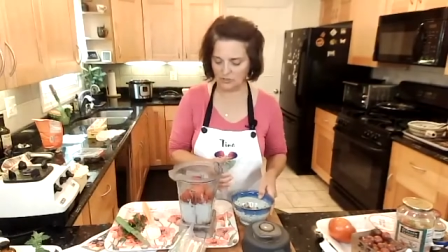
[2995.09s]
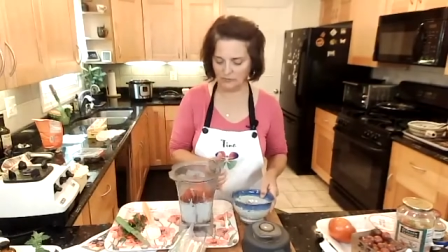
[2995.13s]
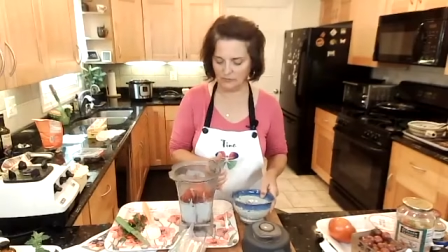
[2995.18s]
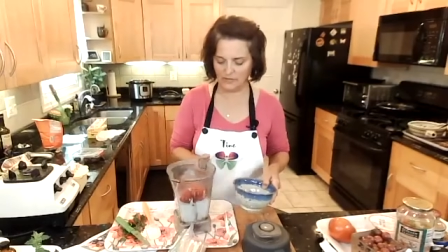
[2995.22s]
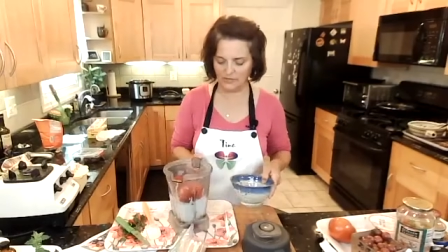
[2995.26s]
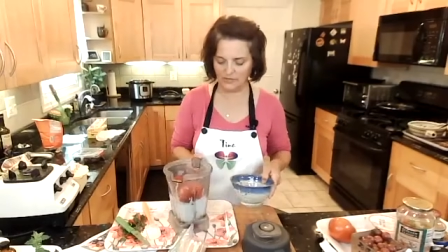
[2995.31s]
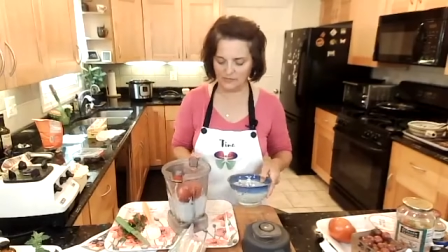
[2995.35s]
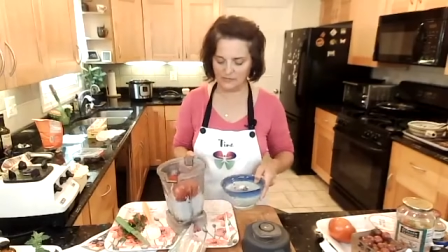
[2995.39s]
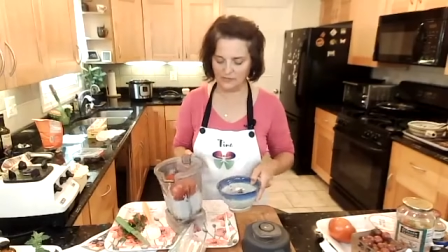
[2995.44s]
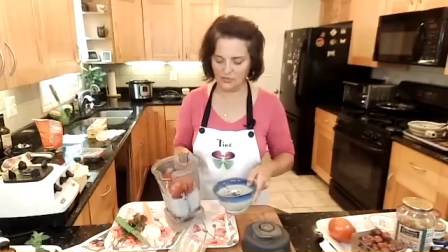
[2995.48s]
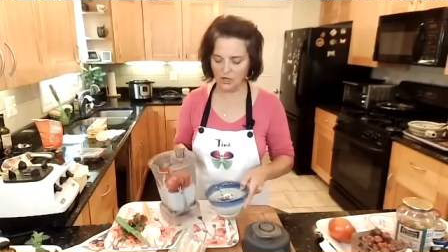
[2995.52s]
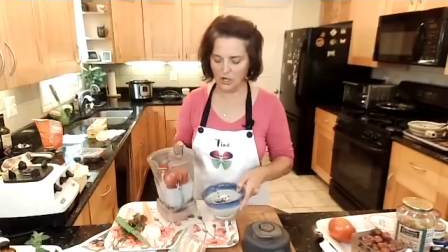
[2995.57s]
I'm
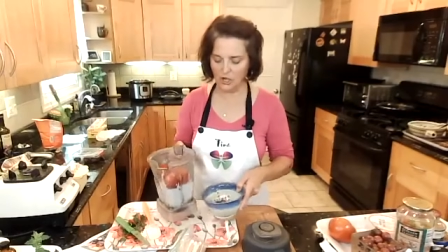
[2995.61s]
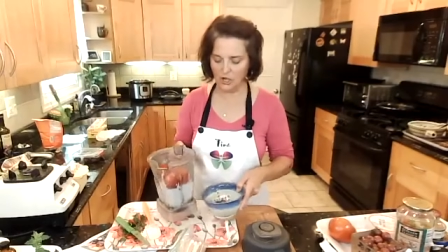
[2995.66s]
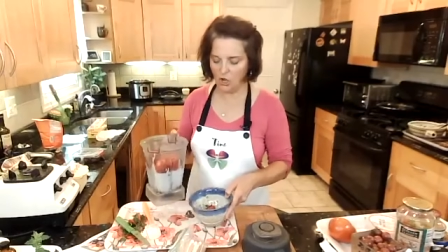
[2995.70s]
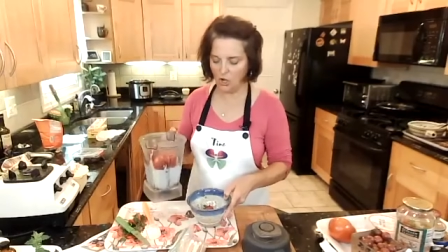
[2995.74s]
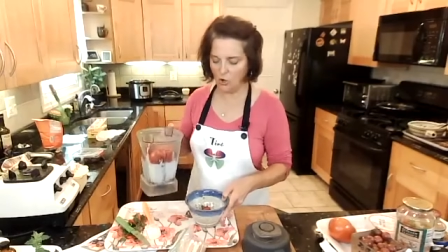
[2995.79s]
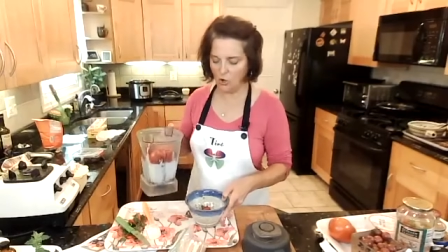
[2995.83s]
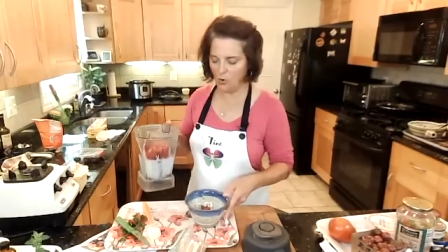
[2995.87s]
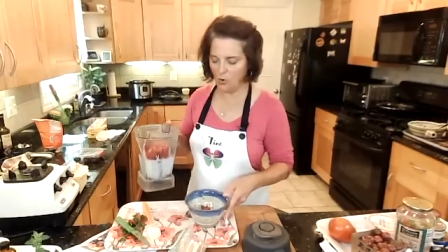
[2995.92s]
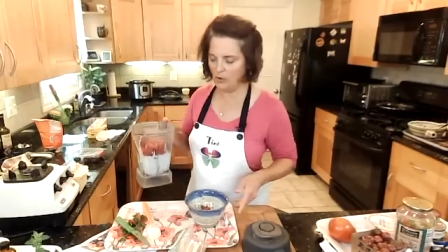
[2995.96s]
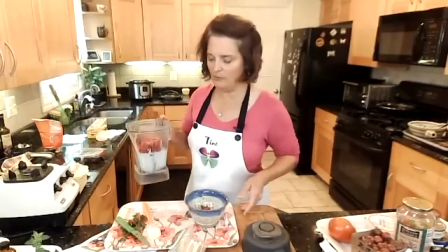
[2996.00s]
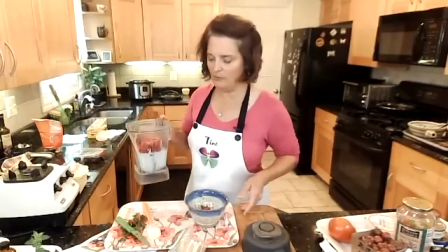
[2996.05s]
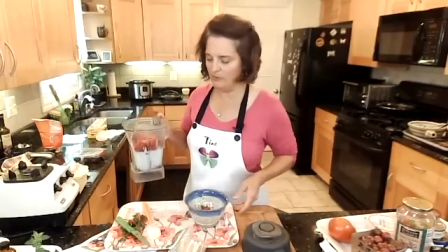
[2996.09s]
like,
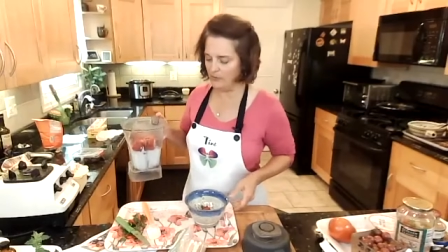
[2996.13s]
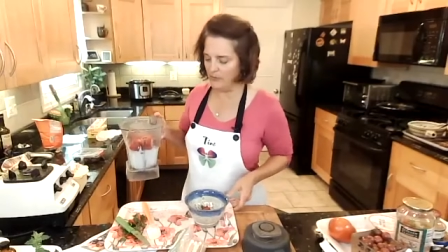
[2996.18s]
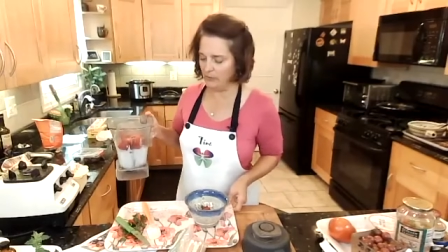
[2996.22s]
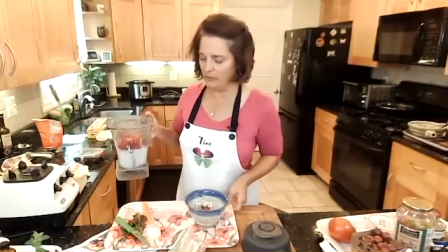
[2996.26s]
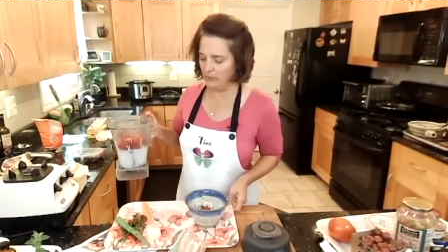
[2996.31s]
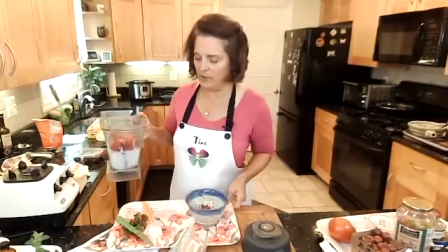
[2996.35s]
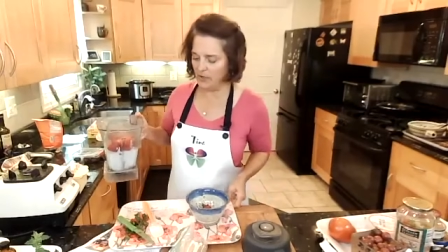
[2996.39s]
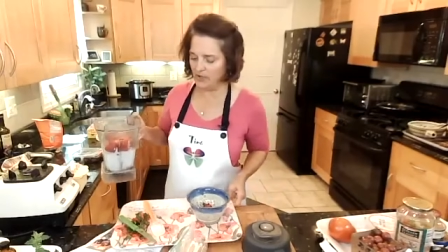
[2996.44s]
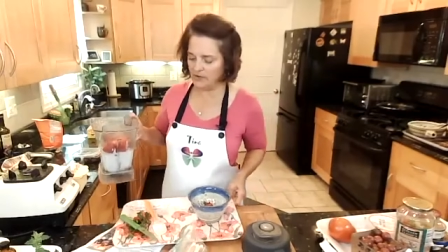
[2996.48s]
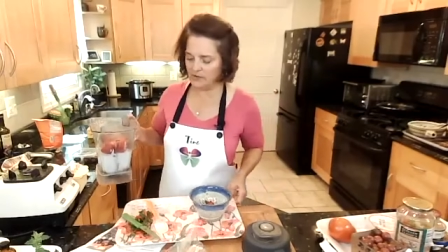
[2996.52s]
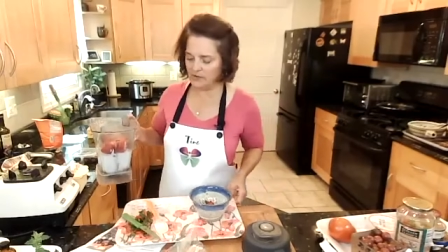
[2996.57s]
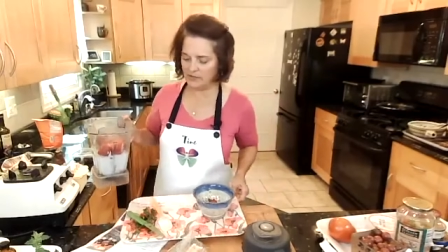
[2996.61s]
no,
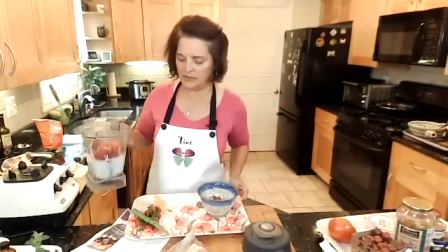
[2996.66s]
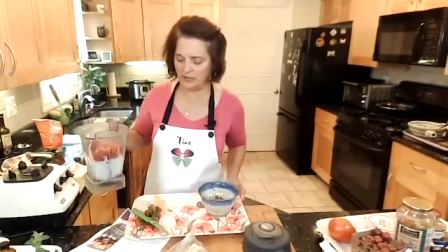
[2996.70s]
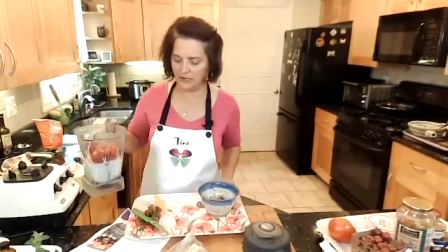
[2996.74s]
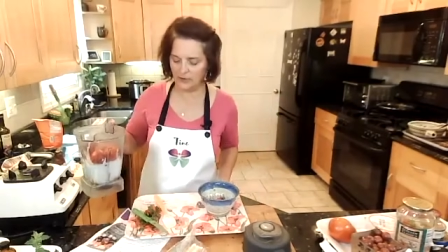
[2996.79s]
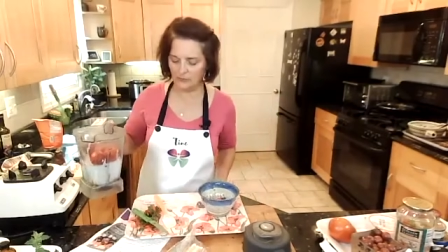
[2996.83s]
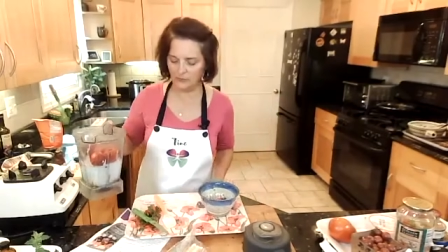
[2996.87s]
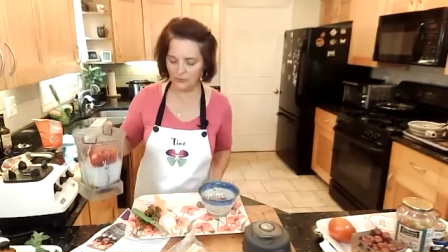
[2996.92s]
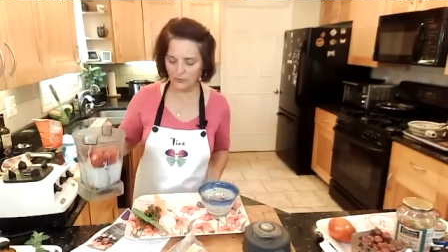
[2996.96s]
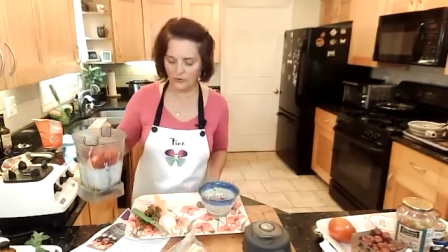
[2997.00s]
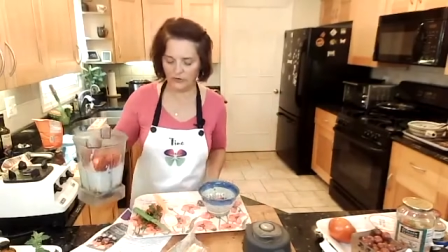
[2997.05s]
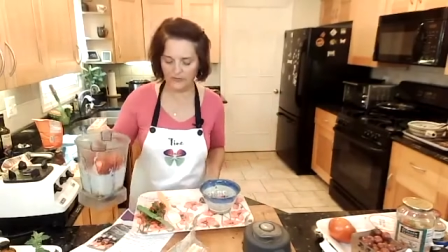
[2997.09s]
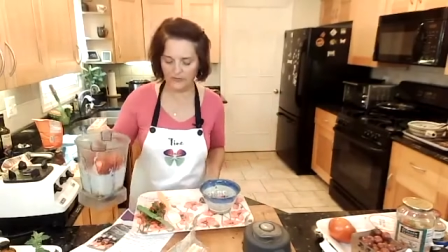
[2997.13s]
I'm on
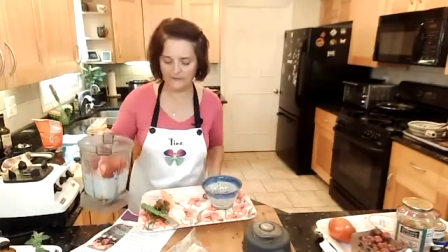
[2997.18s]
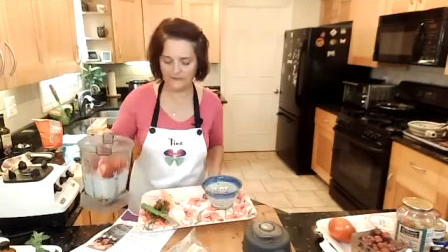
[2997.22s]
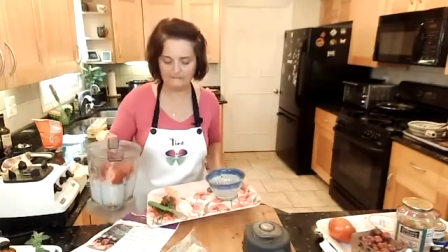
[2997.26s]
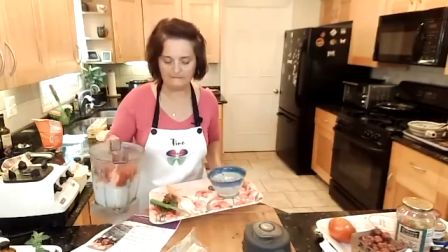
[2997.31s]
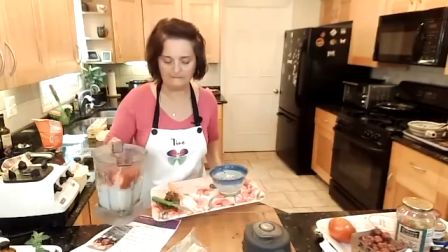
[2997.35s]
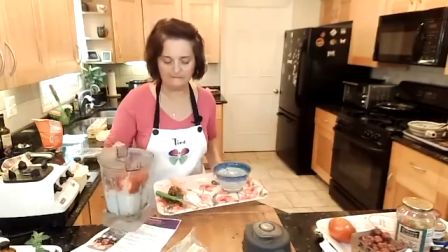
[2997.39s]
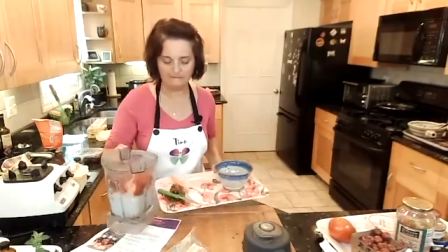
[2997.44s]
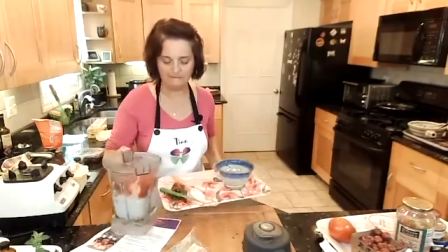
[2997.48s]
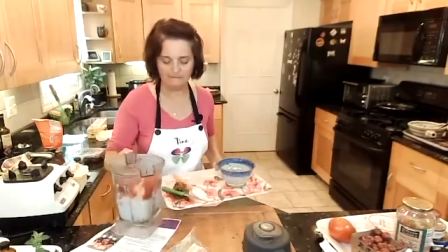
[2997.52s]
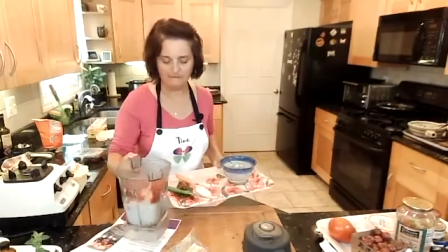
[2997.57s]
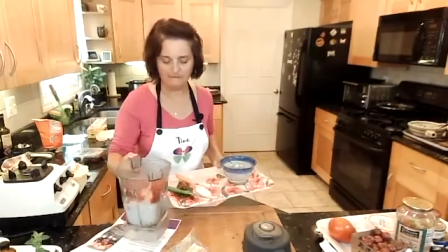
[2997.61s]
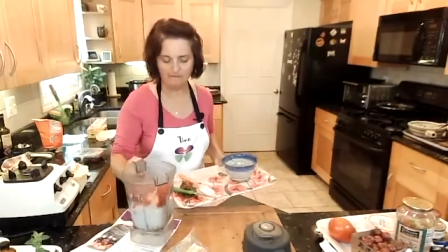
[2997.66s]
camera.
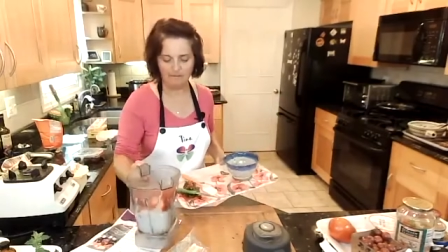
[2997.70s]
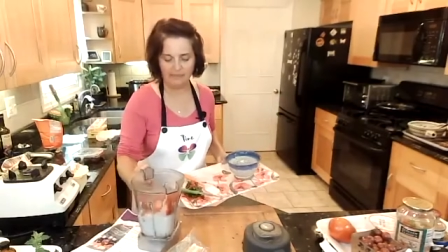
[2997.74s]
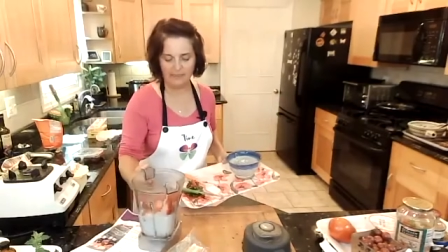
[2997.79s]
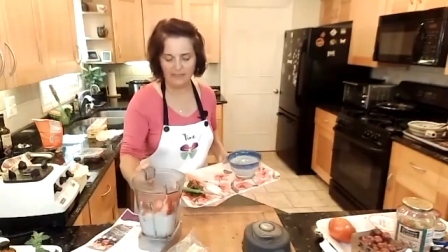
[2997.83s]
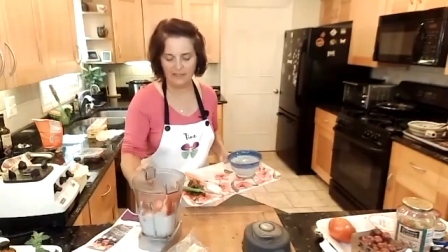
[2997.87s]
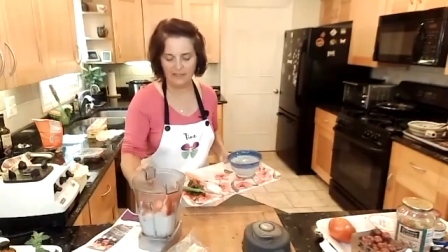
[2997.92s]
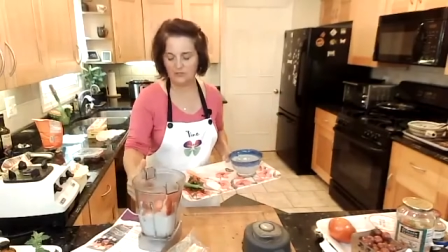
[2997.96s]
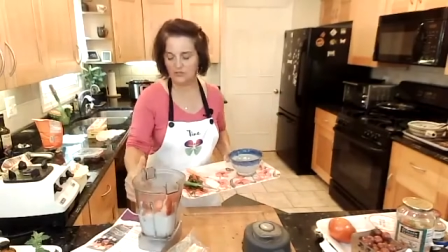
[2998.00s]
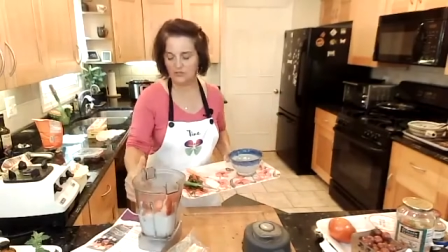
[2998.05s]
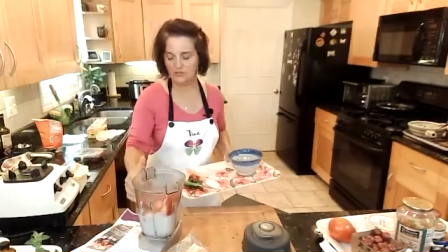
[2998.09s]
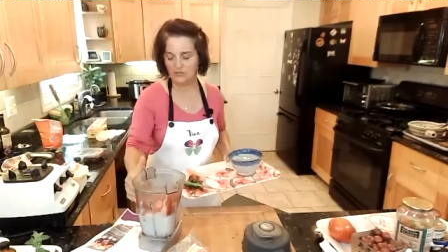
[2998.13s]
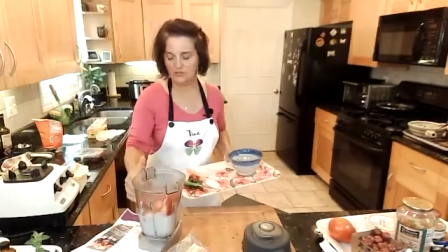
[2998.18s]

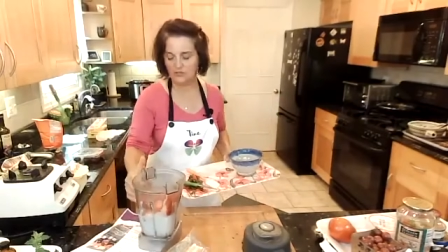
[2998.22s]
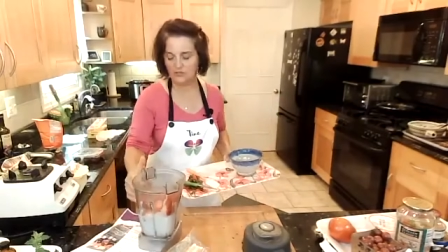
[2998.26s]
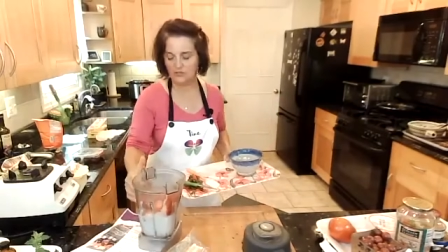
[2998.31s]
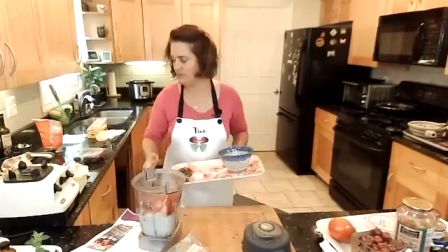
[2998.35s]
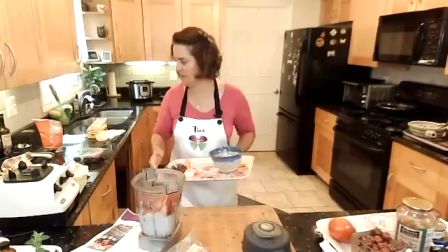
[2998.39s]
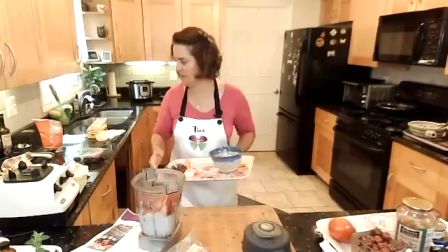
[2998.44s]
Shouldn't be